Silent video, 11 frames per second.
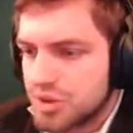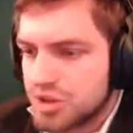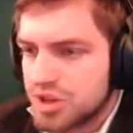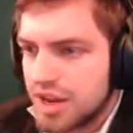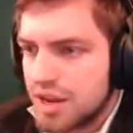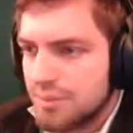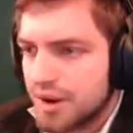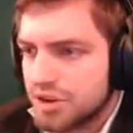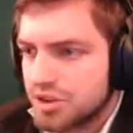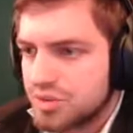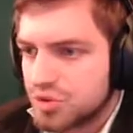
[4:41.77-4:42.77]
so we just got hit
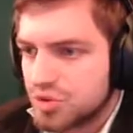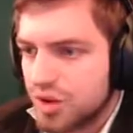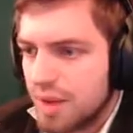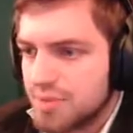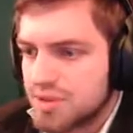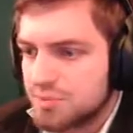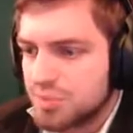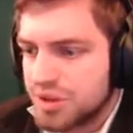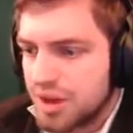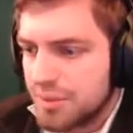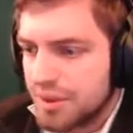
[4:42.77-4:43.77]
by some traps
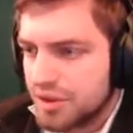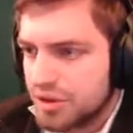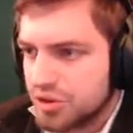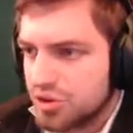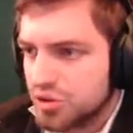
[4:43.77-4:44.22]
put down by the